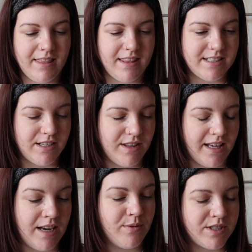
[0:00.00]
this little
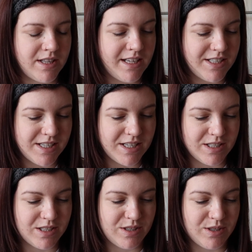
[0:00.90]
thing in, which I think she
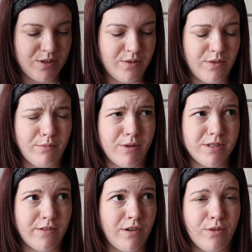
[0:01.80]
does do for
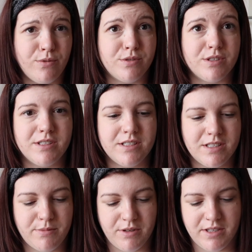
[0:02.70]
most of her orders,
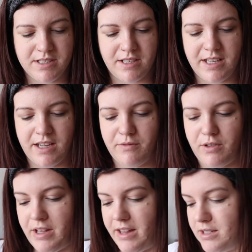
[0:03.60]
to be honest. I think I've
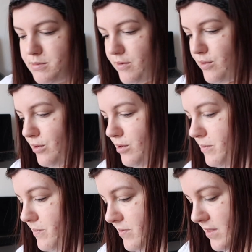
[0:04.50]
had this before,
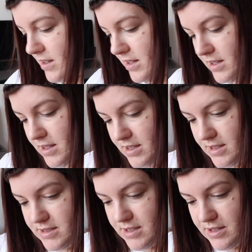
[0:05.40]

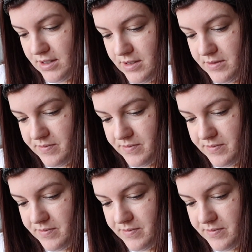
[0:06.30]
so